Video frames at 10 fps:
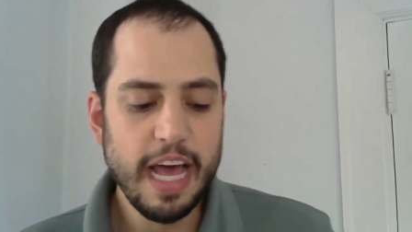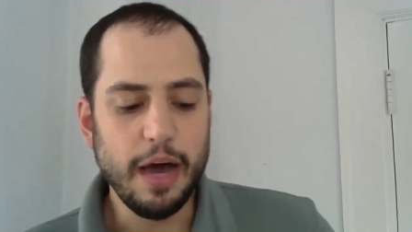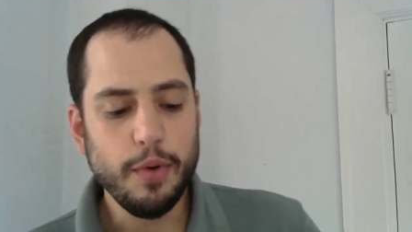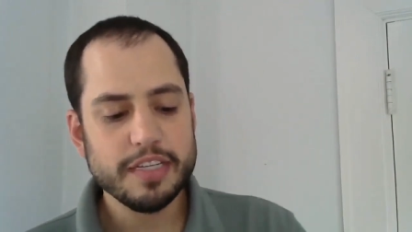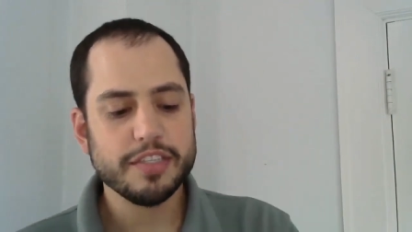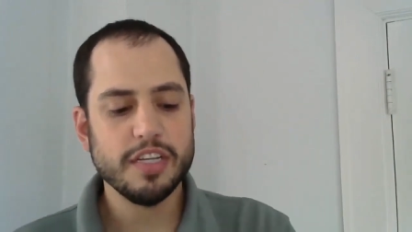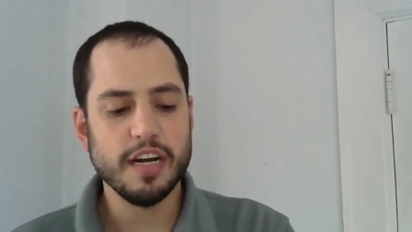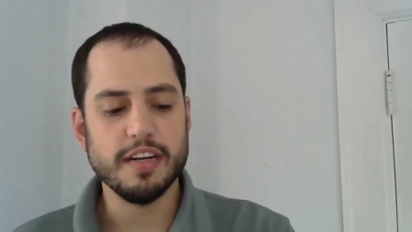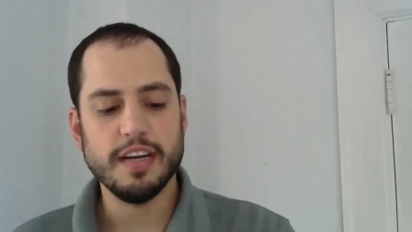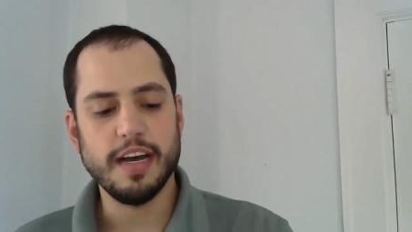I want to
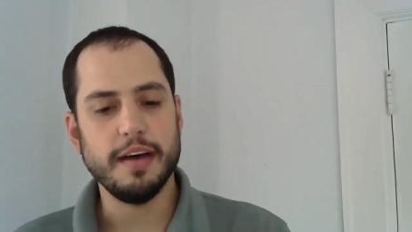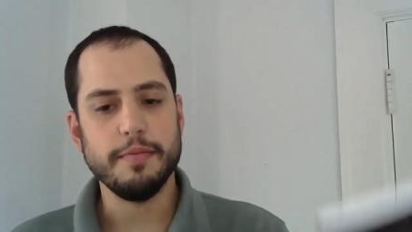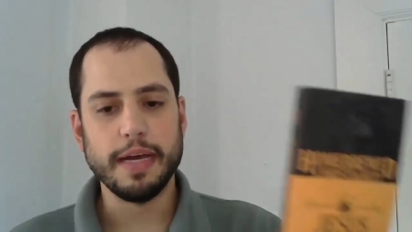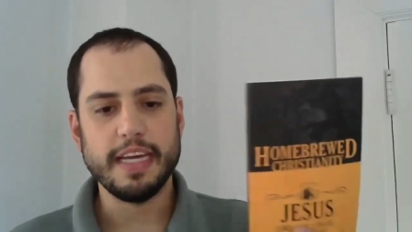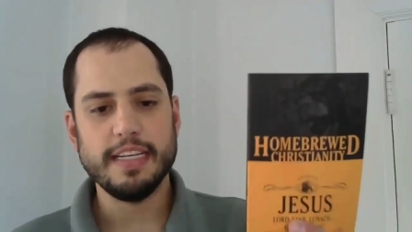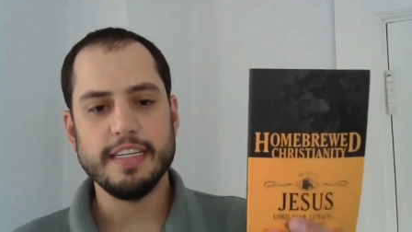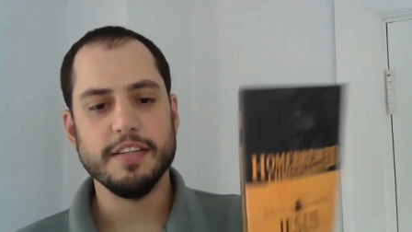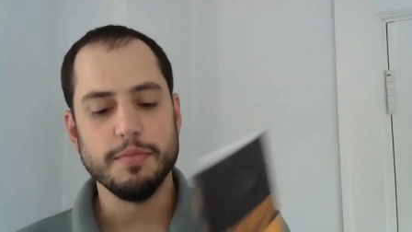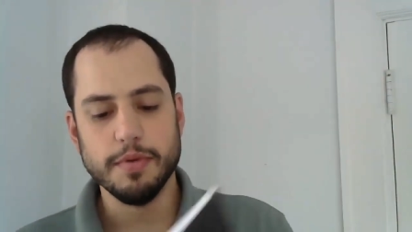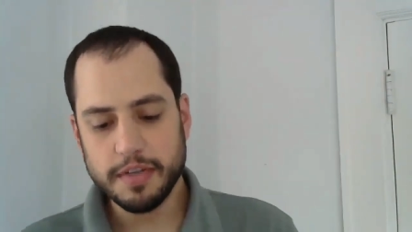start uh, by getting
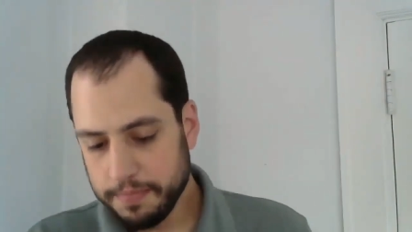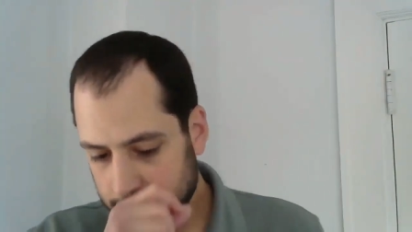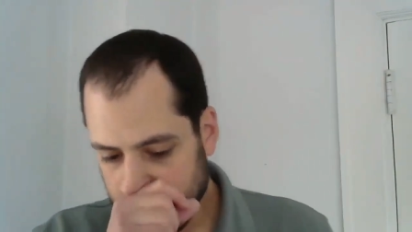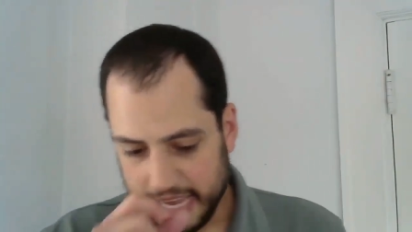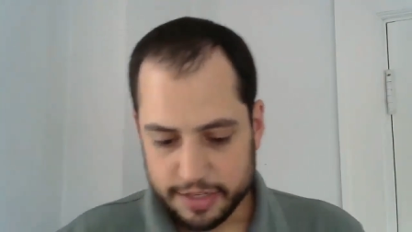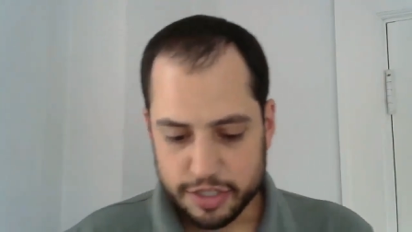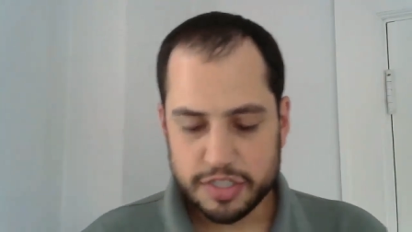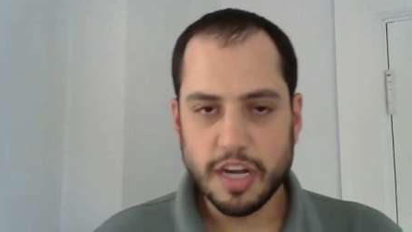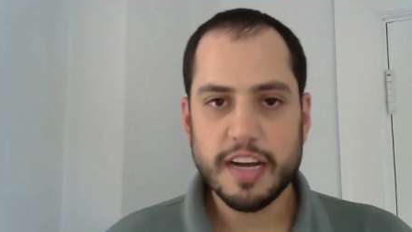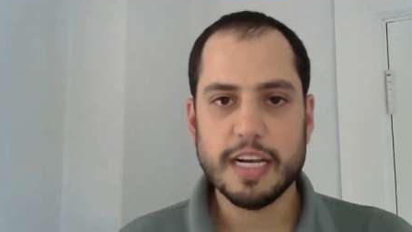into the book and
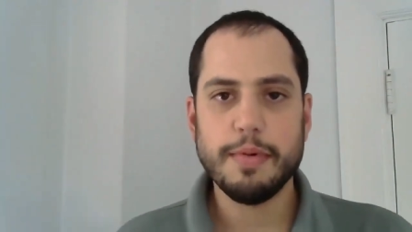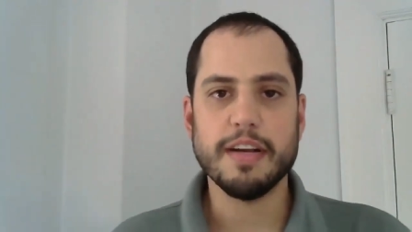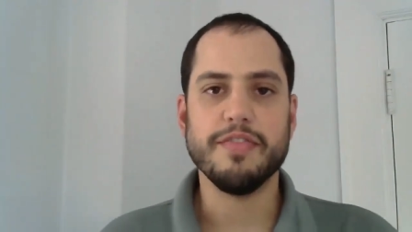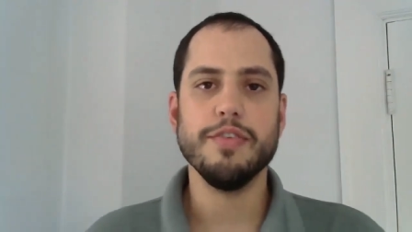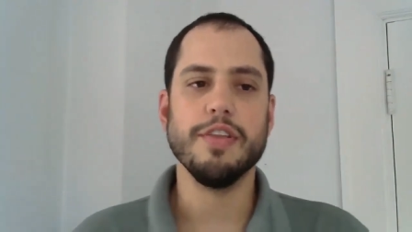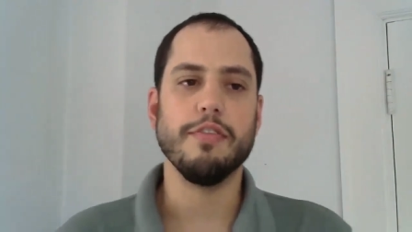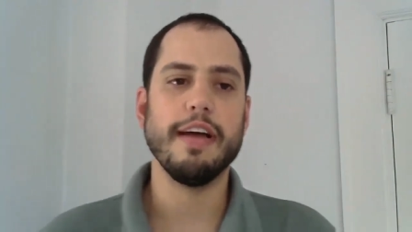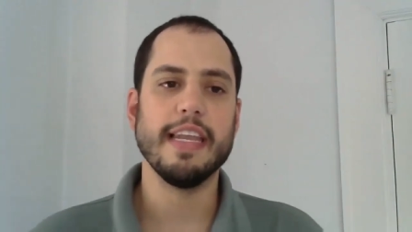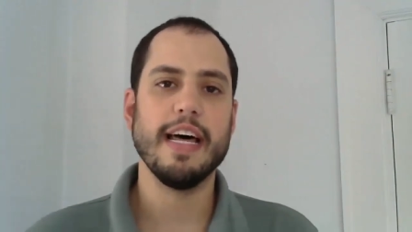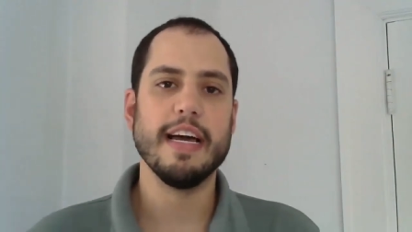just talking about a few of the
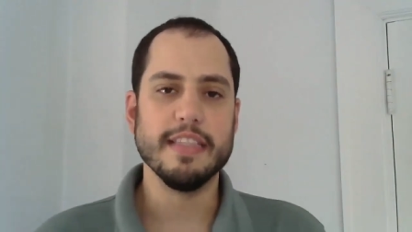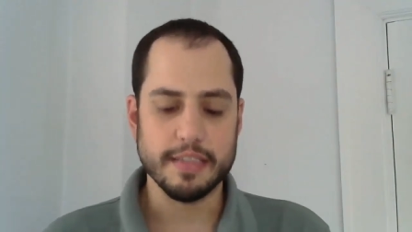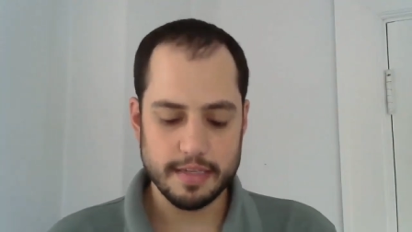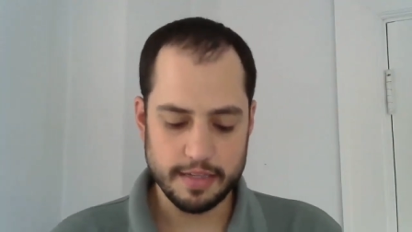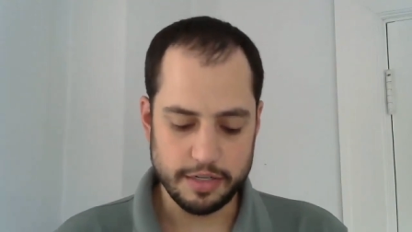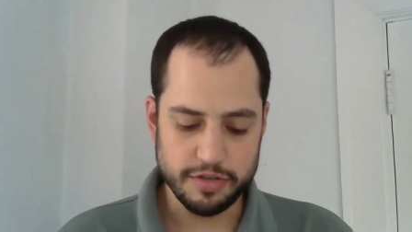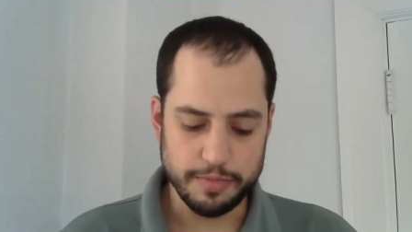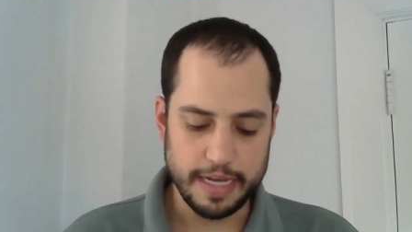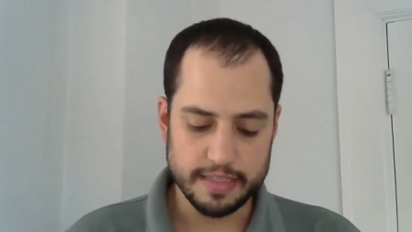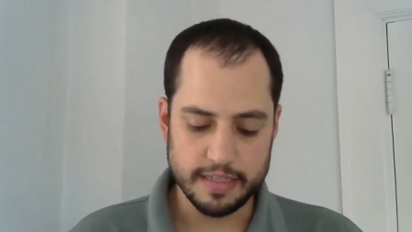great lines that
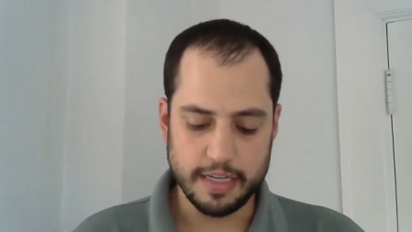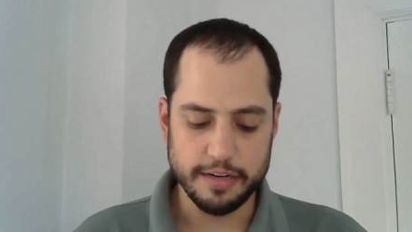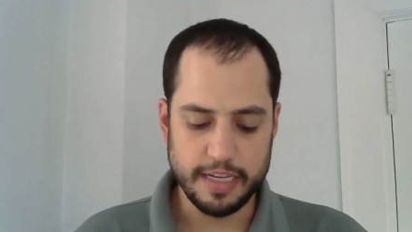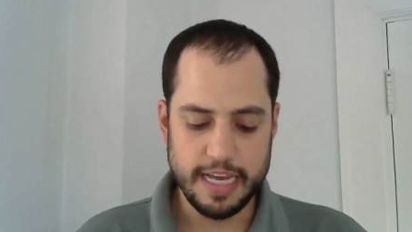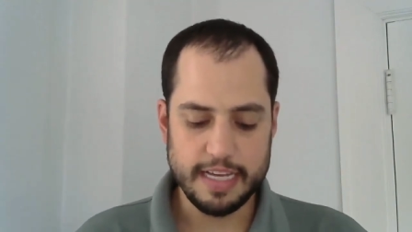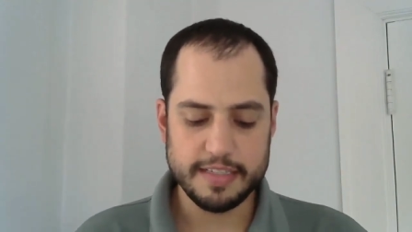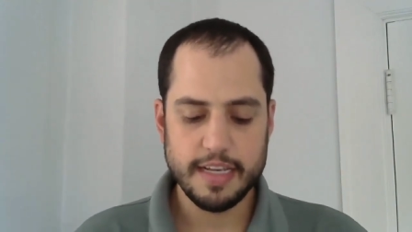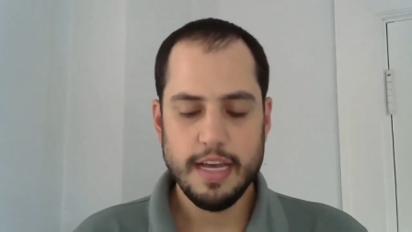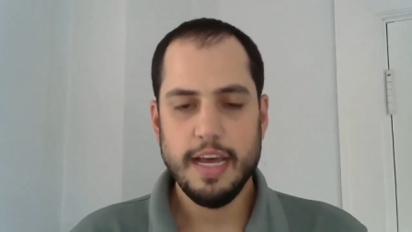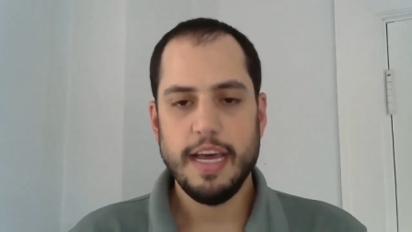Tripp has in here. He
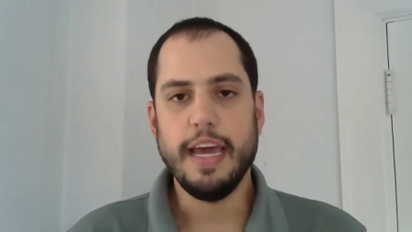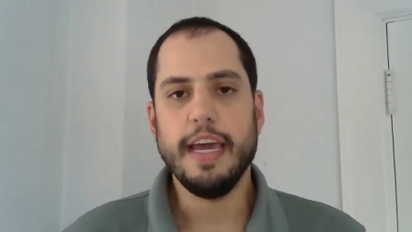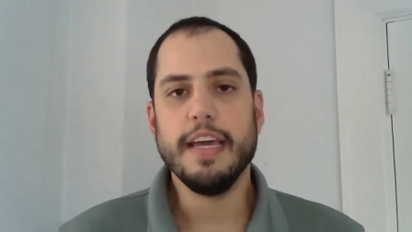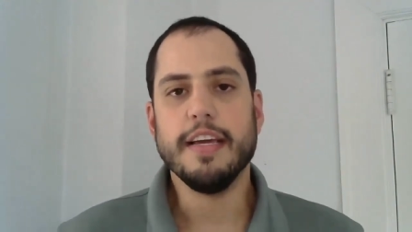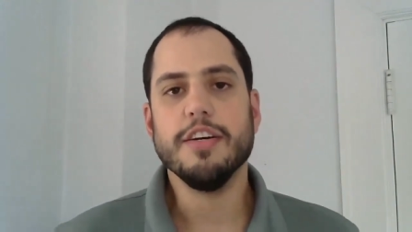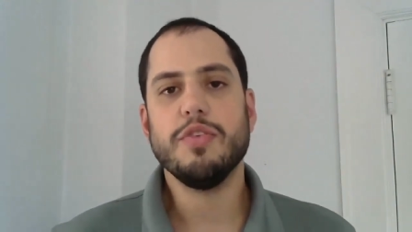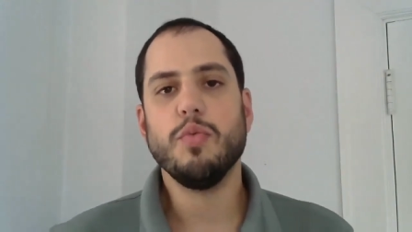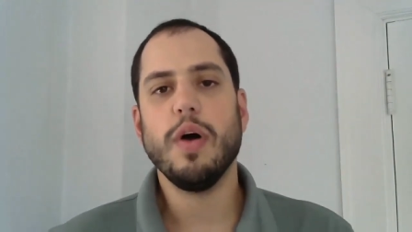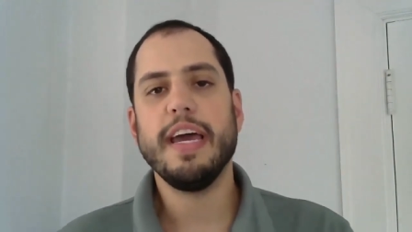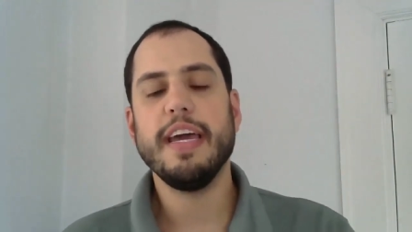has a good
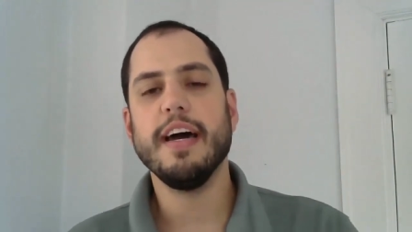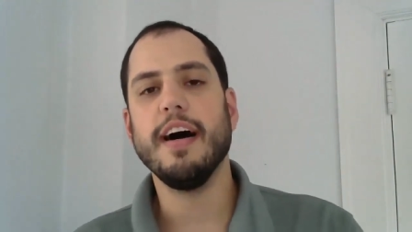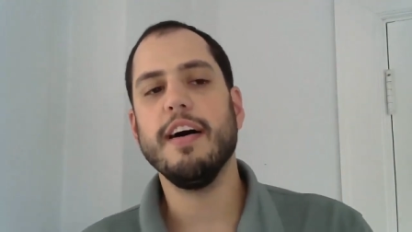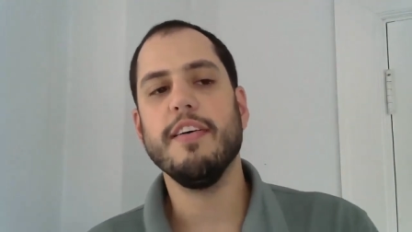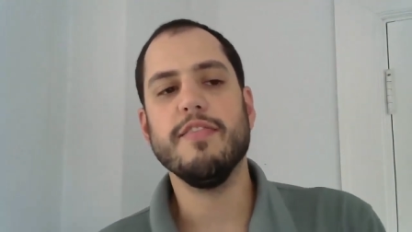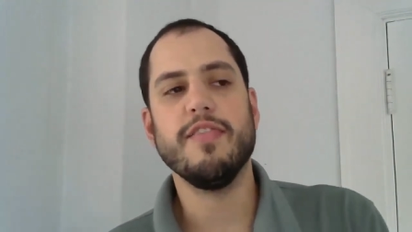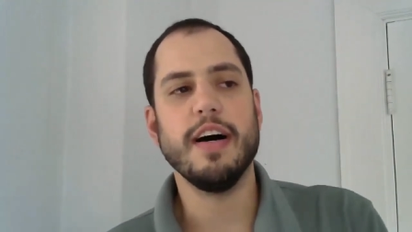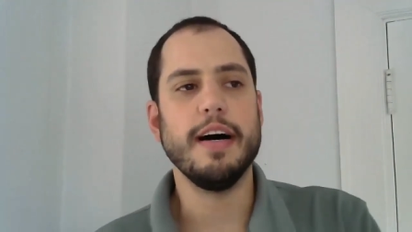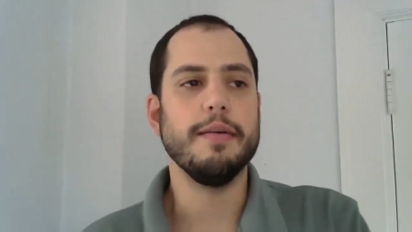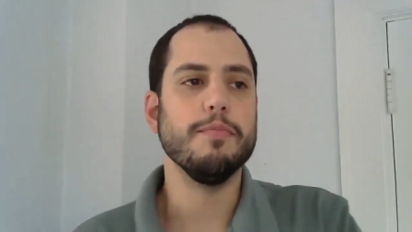way of
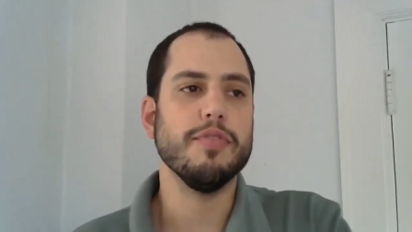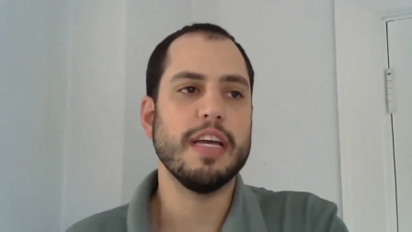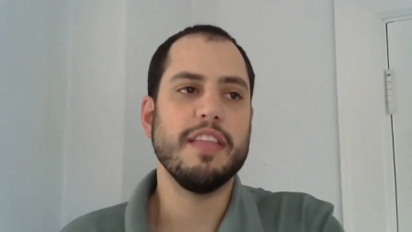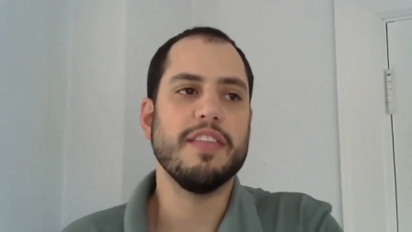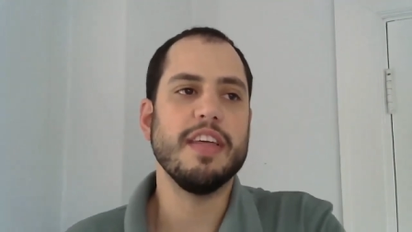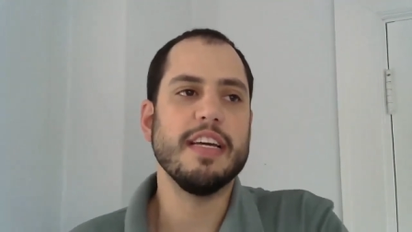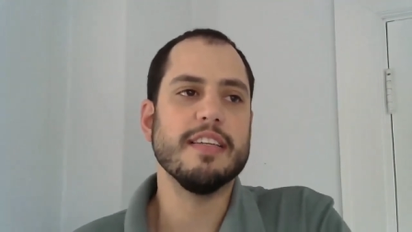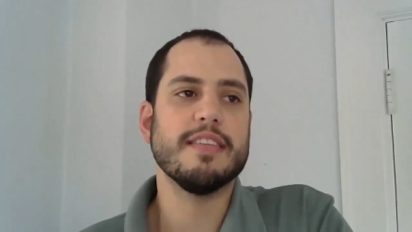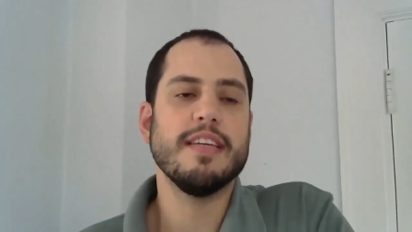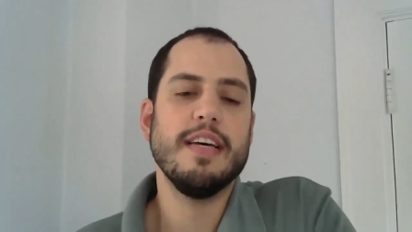um, bringing
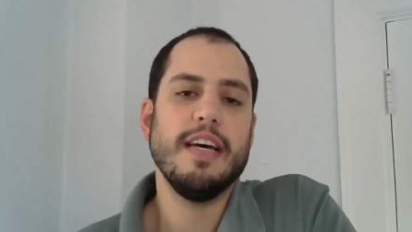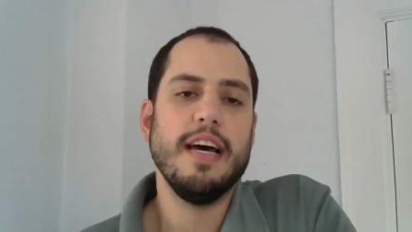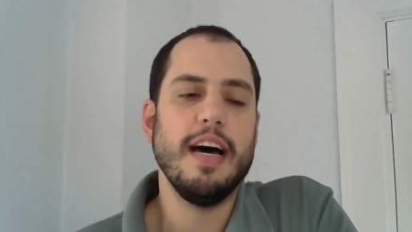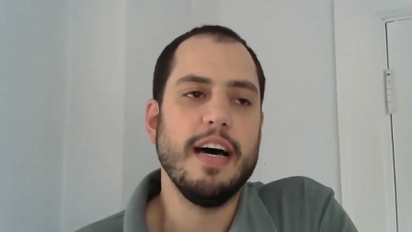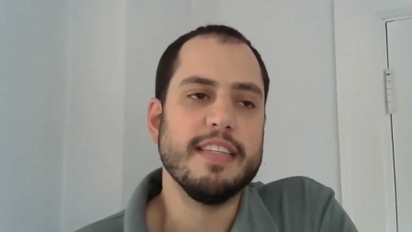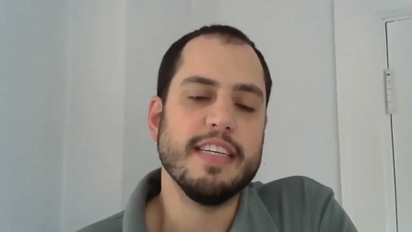things uh,